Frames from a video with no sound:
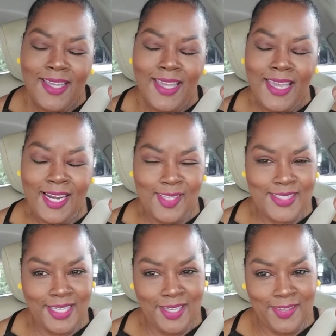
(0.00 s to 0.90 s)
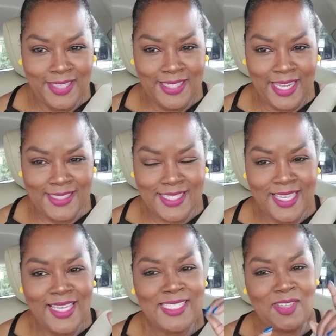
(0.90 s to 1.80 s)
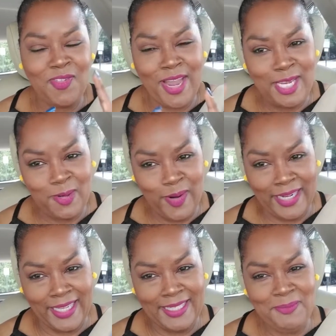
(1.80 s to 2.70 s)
And I'll see you on the next Define You're Ready.